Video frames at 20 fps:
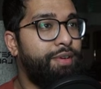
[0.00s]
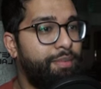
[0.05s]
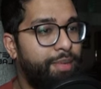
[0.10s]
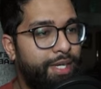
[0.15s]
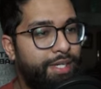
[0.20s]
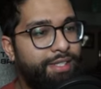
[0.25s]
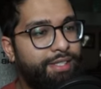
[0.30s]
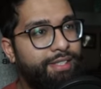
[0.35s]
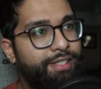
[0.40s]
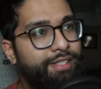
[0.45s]
Come
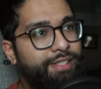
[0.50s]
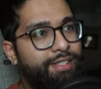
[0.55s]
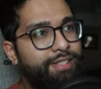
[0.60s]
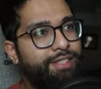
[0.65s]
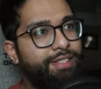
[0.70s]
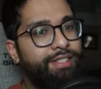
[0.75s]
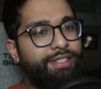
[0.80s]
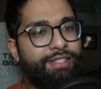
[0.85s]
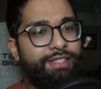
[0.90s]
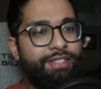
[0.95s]
on.
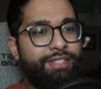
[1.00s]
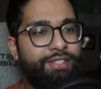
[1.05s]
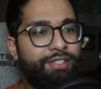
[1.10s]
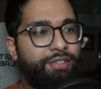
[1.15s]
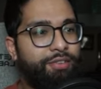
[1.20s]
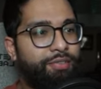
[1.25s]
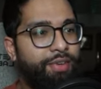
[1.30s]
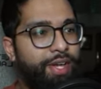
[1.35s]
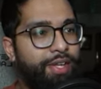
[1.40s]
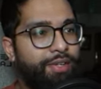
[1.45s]
it's
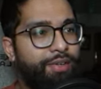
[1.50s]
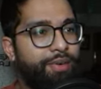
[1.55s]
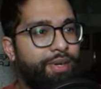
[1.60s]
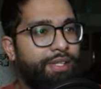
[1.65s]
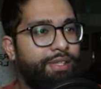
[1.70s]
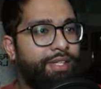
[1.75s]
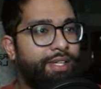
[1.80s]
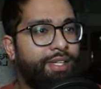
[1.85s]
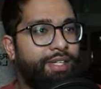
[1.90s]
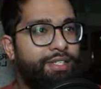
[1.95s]
good value
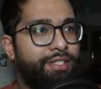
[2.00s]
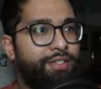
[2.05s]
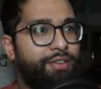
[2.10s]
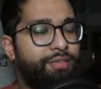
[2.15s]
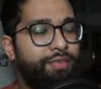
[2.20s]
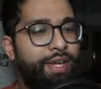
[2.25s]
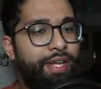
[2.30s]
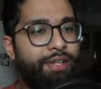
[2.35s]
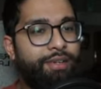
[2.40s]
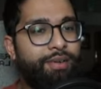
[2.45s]
right there. That's
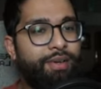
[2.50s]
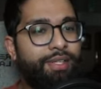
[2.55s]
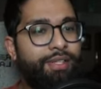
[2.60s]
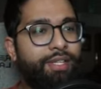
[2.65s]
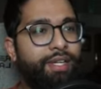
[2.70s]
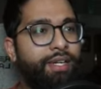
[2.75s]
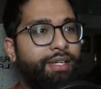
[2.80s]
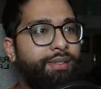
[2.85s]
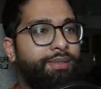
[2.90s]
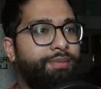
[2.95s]
good value right
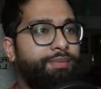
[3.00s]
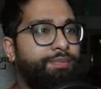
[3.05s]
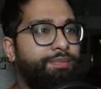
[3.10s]
there.